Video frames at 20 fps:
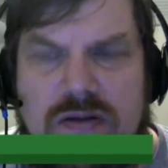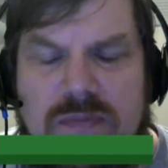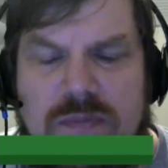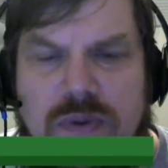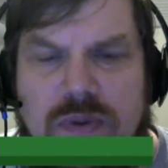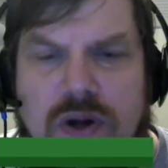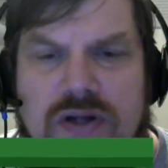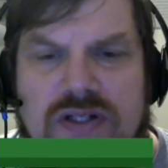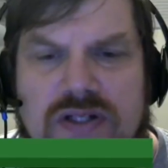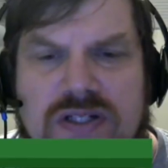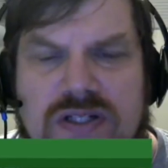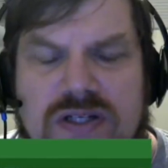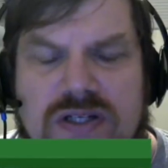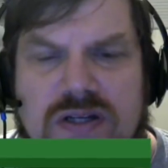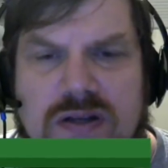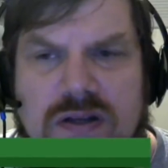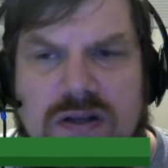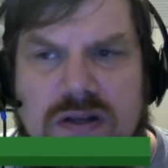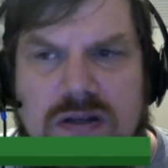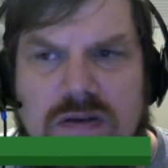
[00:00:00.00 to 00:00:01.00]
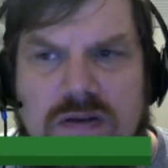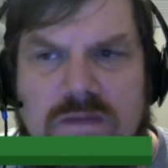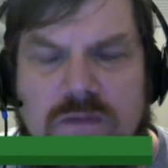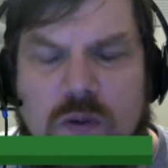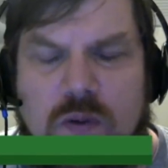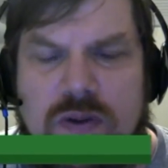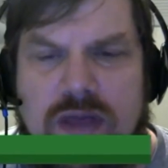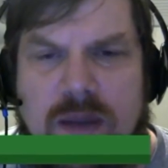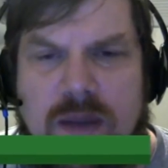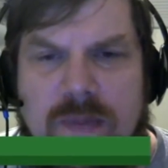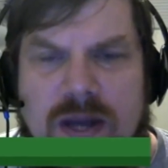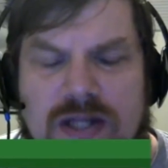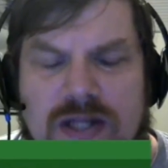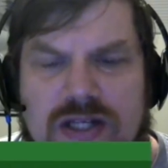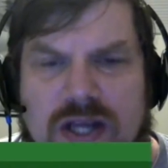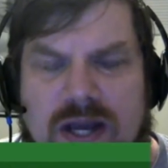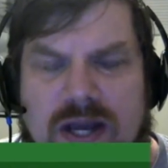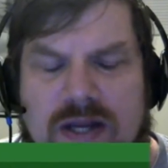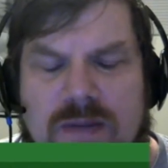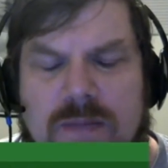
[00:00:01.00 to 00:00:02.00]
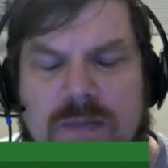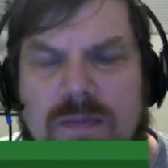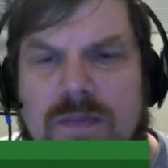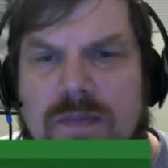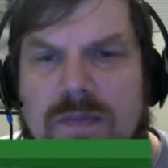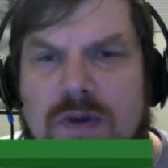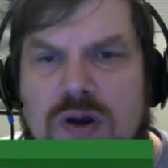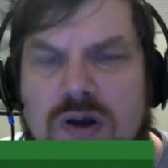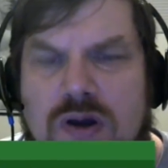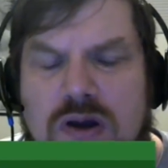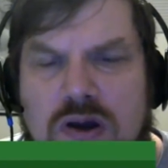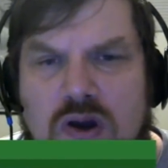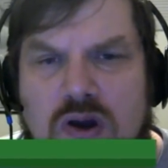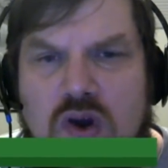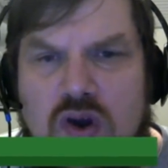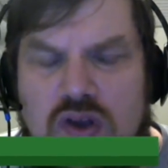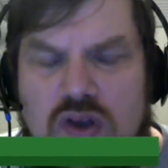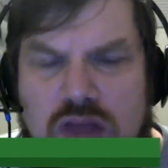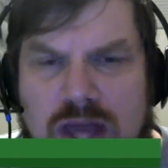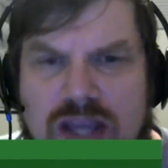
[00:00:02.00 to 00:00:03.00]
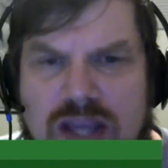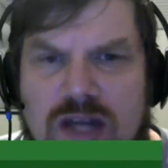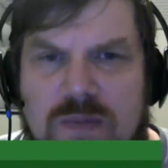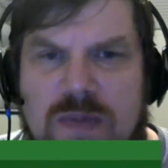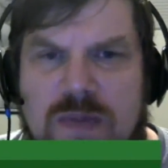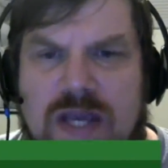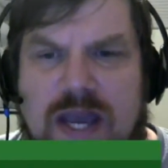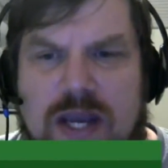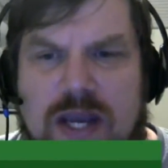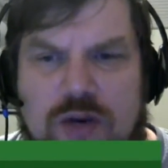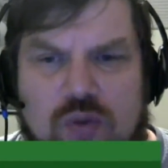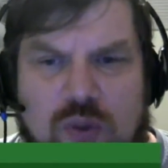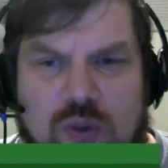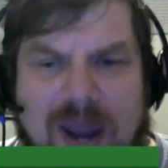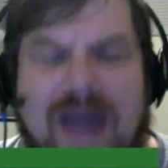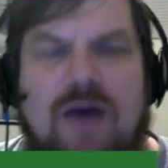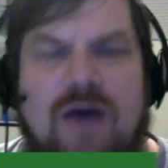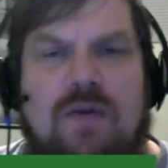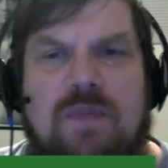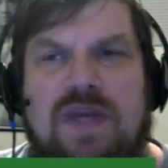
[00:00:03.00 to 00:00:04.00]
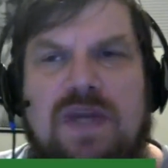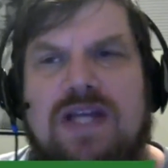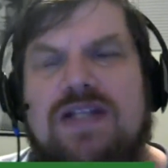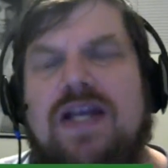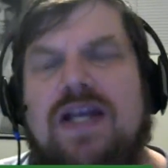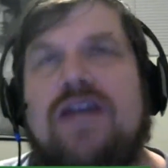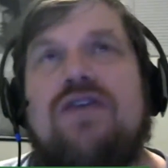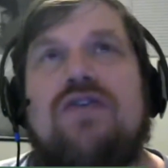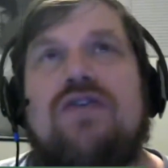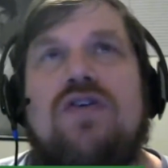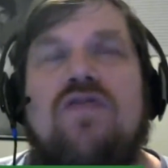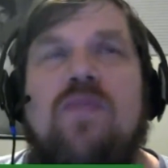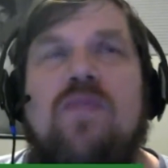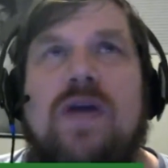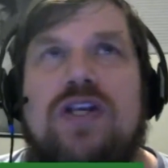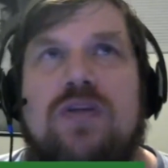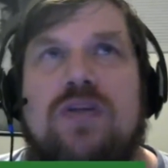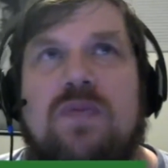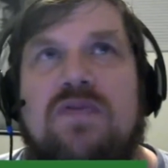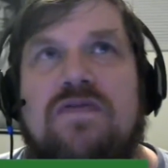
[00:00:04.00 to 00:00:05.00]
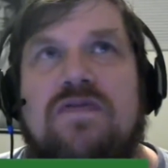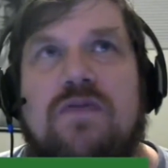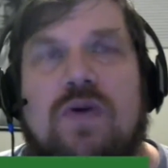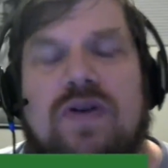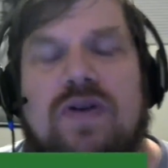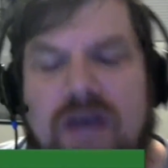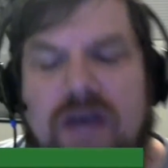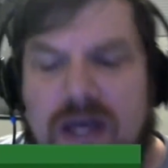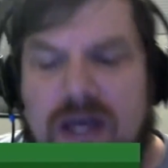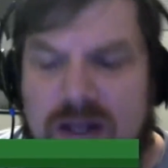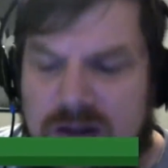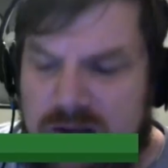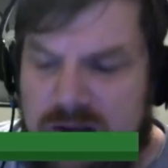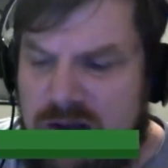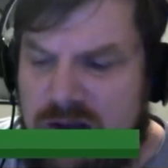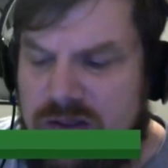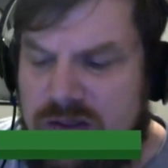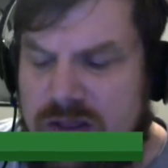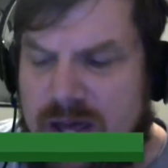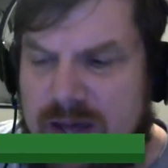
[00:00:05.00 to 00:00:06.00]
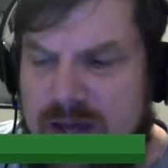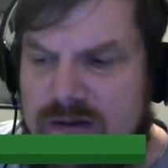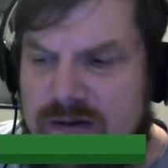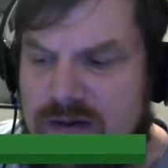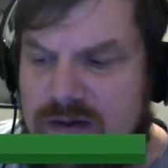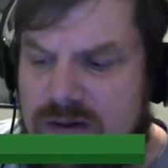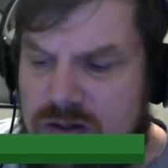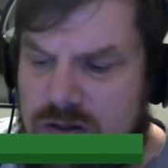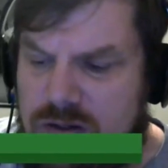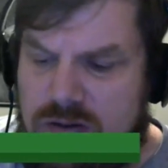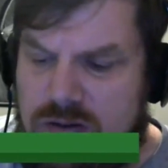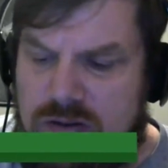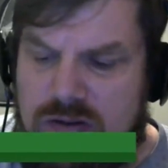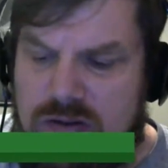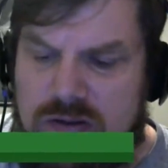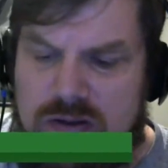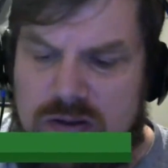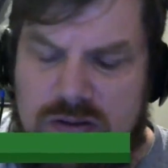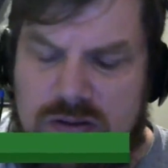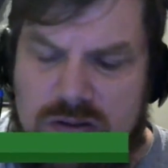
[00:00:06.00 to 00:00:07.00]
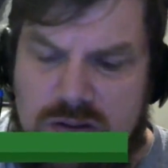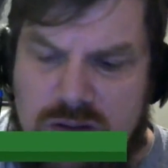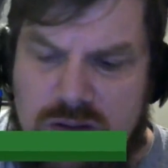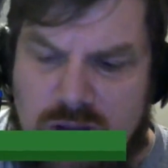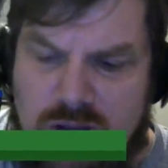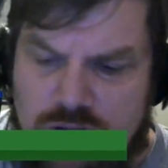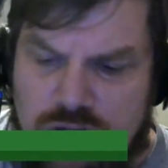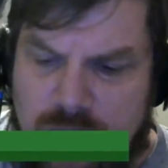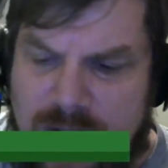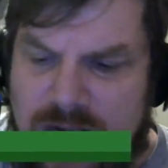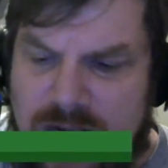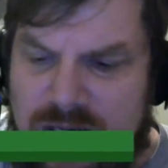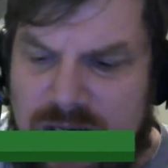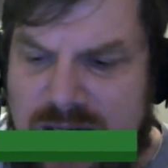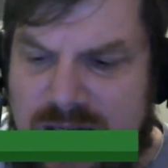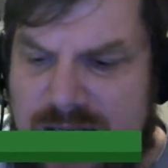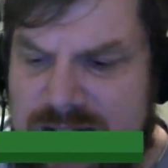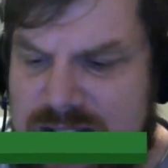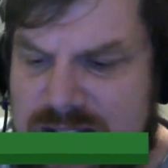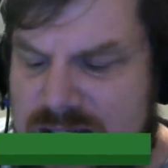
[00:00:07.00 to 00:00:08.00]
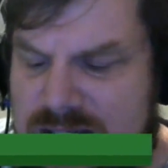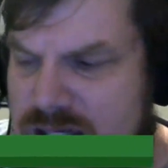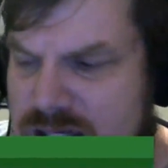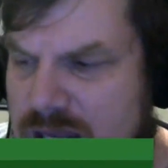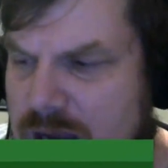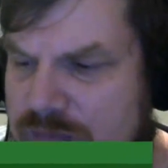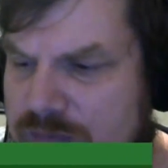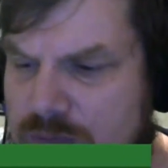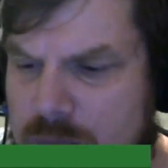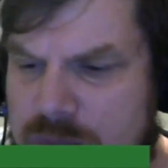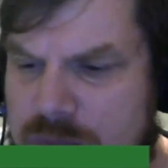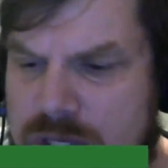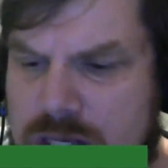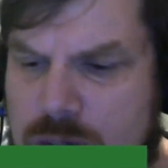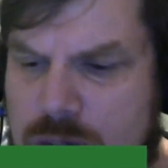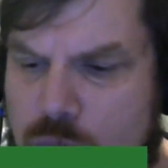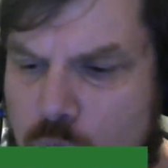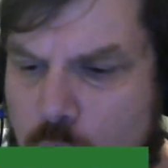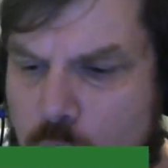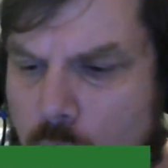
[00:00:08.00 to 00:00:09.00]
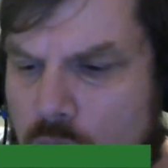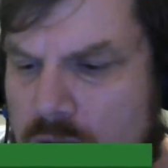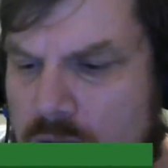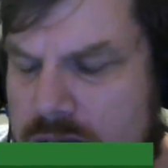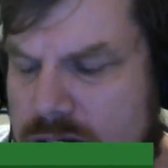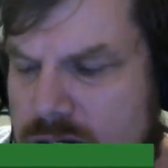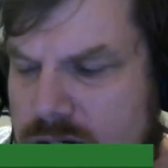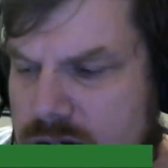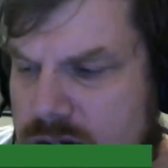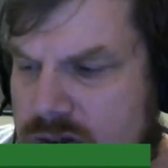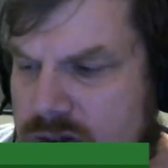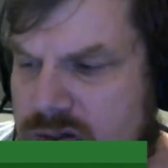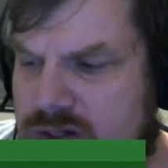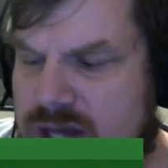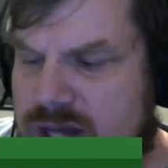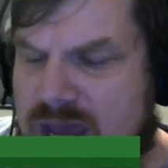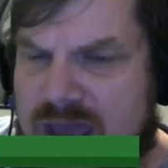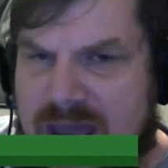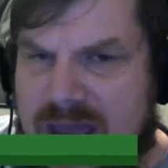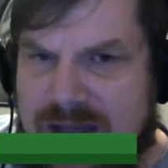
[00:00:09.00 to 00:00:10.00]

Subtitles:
parts for that magic item. That could be a round, because I know you've mentioned before that a dramatic task doesn't have to be one task,